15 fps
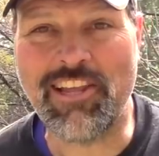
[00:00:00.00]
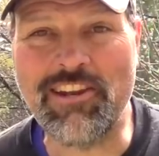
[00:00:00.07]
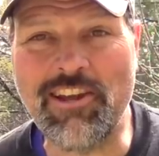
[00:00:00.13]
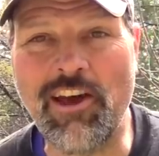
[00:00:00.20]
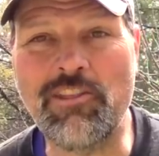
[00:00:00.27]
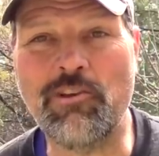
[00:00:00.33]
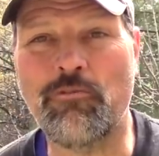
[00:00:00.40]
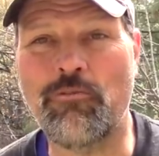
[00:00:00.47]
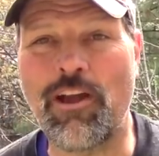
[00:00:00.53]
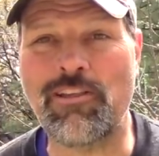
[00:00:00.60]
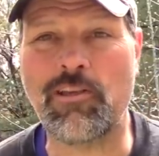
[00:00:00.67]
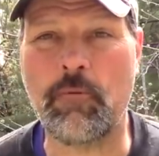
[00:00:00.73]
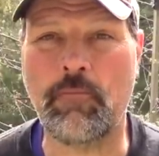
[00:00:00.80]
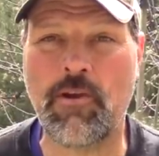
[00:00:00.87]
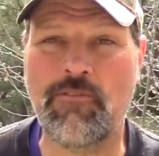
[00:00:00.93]
another
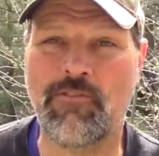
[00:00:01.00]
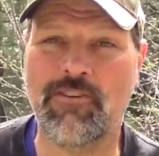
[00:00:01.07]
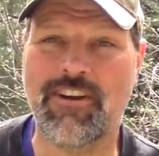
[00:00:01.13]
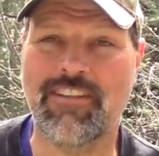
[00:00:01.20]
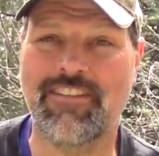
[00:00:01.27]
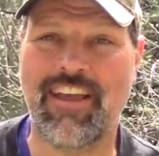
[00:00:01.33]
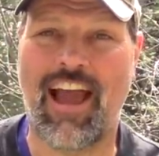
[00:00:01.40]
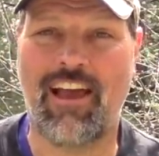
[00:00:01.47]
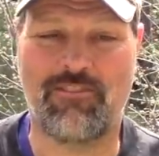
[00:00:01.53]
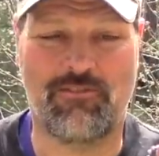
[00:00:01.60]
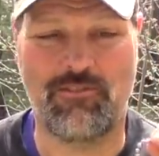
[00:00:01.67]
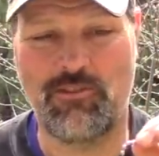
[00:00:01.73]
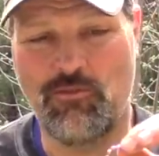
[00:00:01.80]
recipe for disaster.